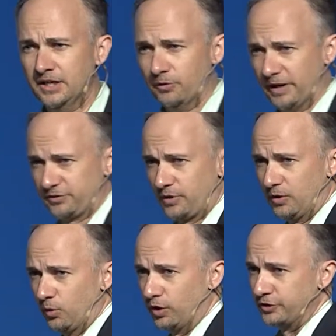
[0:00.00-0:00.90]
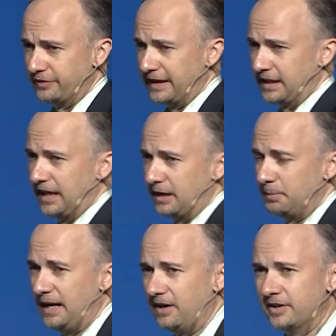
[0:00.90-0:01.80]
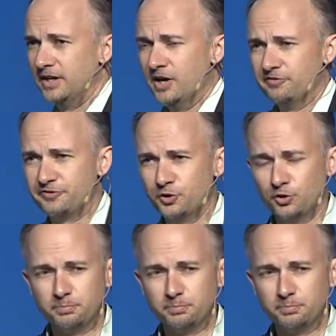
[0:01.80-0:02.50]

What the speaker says: Restaurant world, you think a lot about food,